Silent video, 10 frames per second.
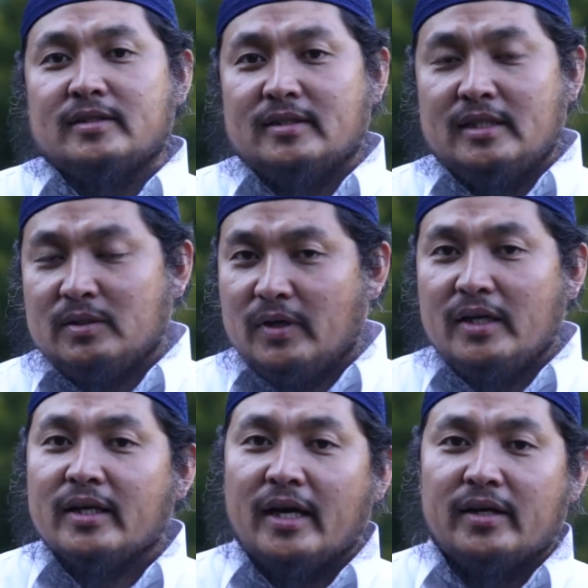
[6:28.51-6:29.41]
these were
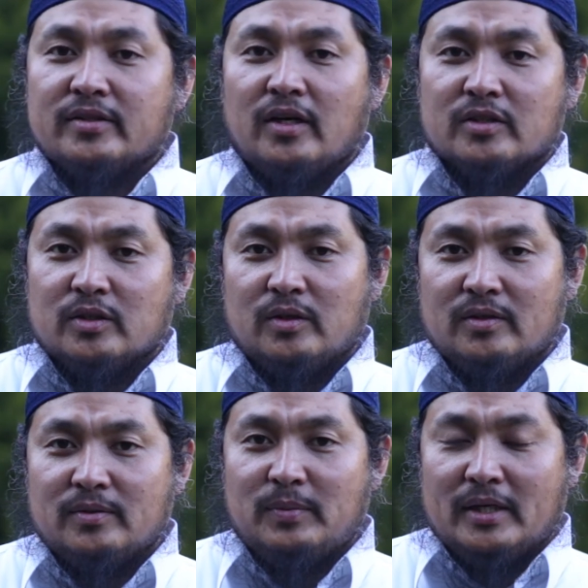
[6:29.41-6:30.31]
indicators also.
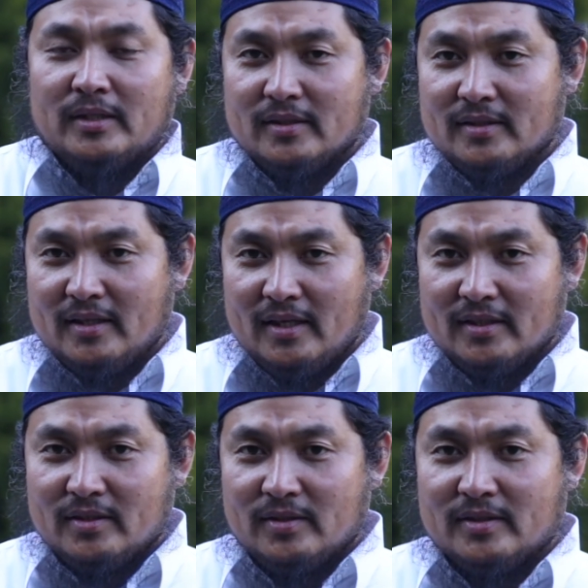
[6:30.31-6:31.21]
And
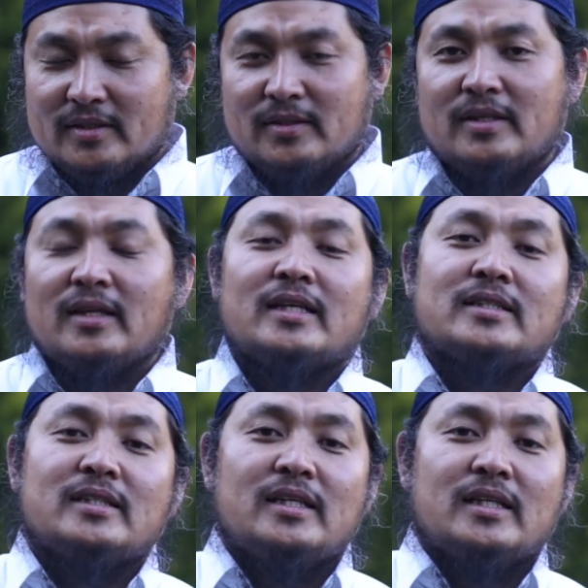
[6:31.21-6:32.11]
so the
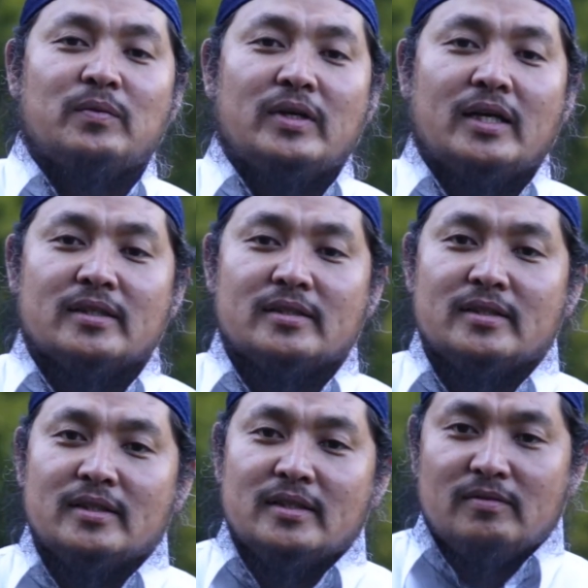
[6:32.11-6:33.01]
lesson here that we get,
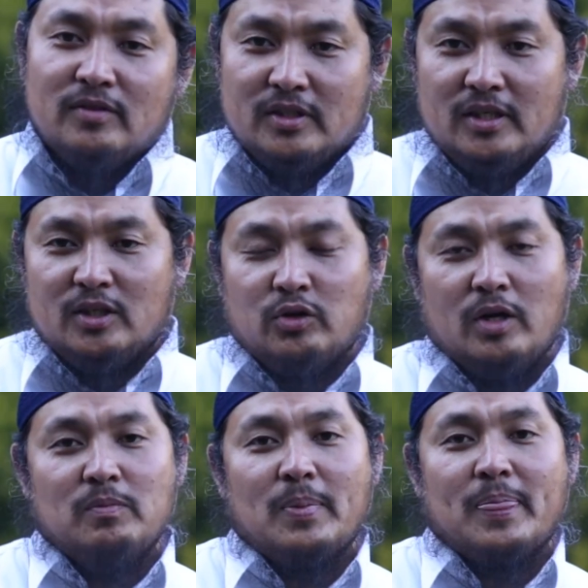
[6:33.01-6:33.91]
if you see a
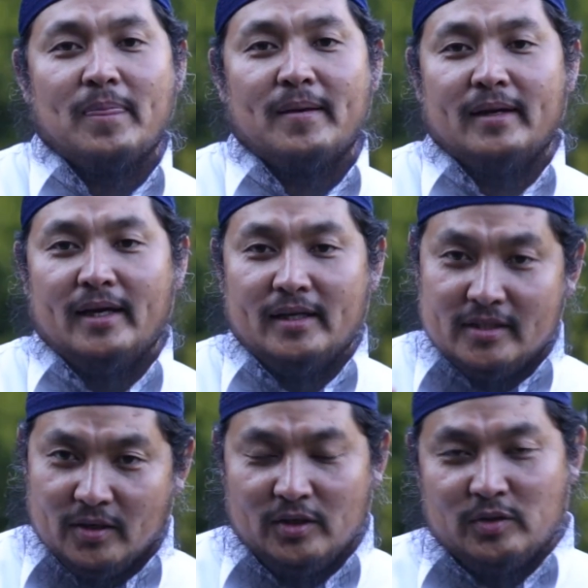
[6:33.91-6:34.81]
dream and it's
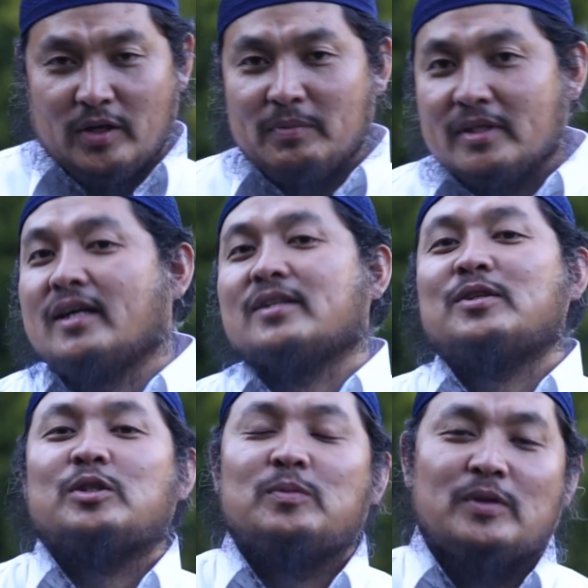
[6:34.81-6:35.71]
a good dream, tell
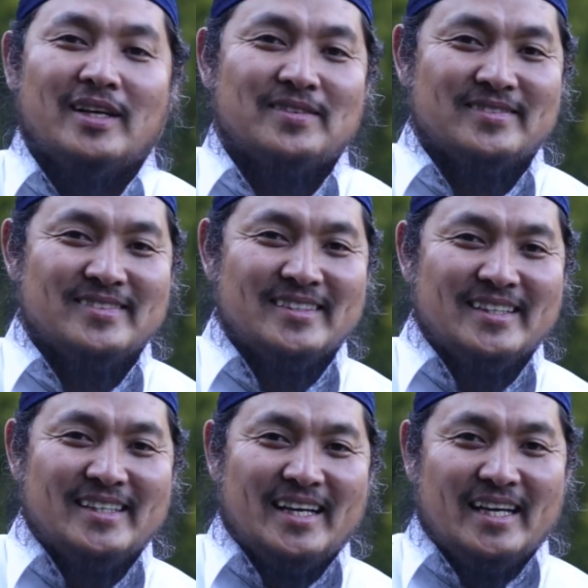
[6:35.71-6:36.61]
those whom you love
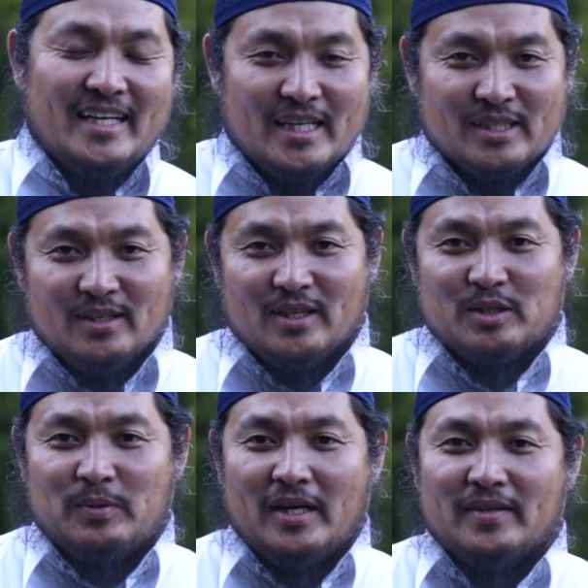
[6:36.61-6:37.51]
and ask Allah
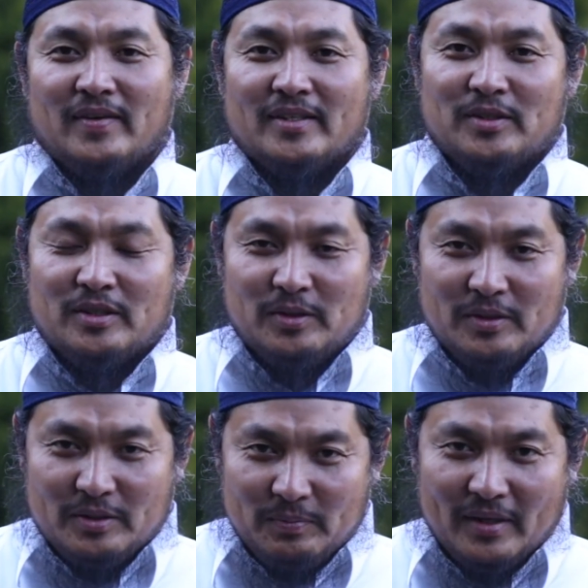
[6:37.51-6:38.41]
subhanahu wa
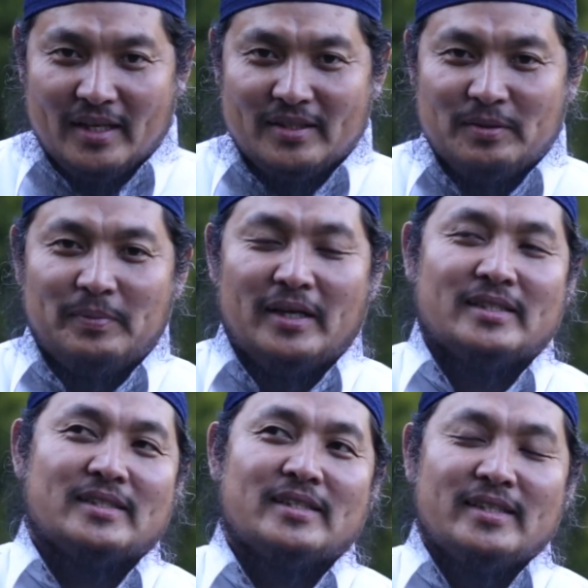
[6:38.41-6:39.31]
ta'ala to
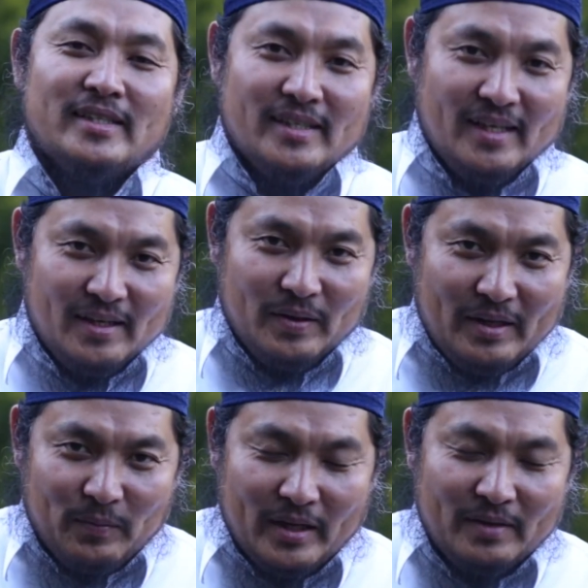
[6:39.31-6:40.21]
bless
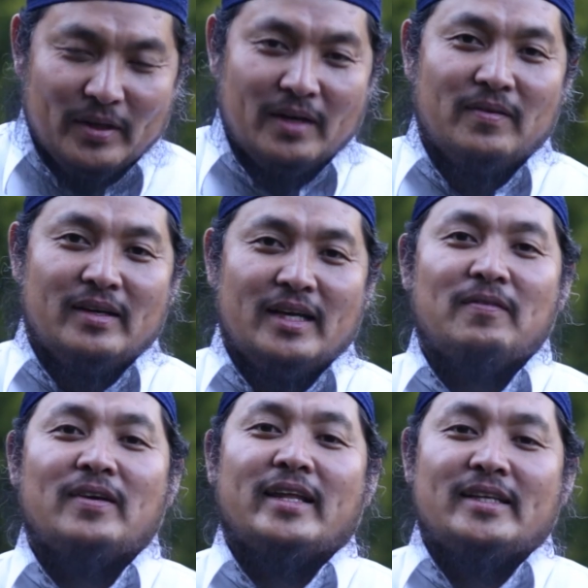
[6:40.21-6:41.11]
in whatever
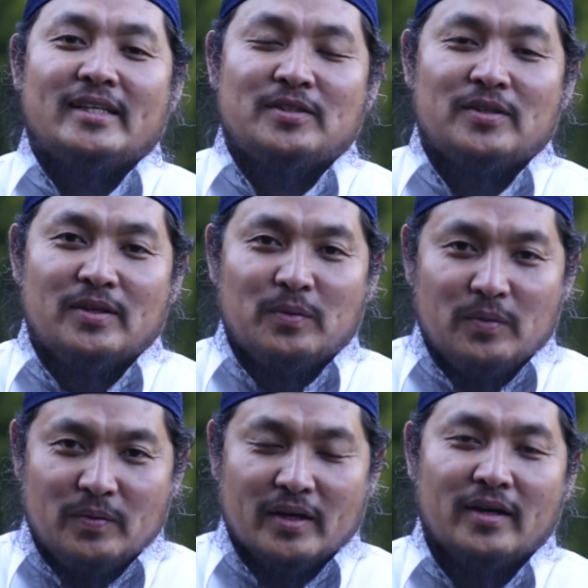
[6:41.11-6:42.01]
endeavor that it is you're
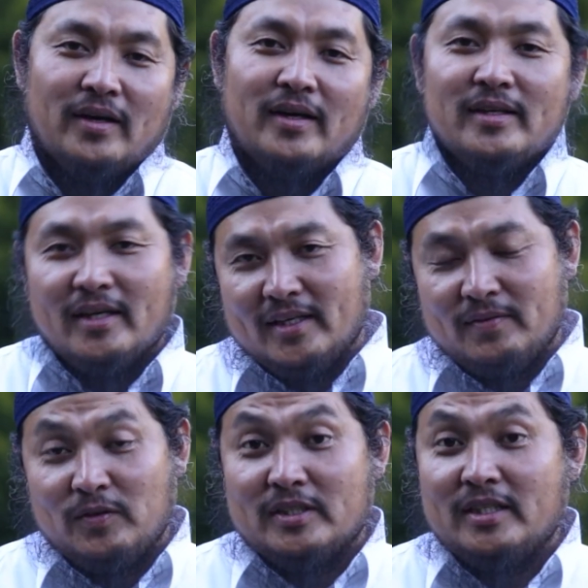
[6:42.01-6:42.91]
working on. And
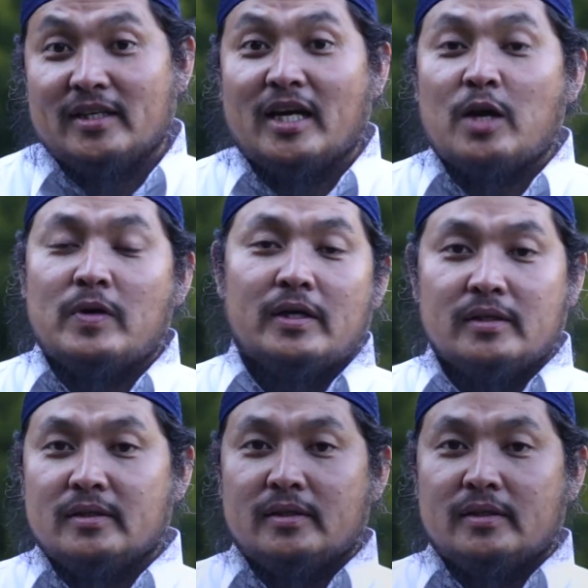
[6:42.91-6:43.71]
if you see a nightmare,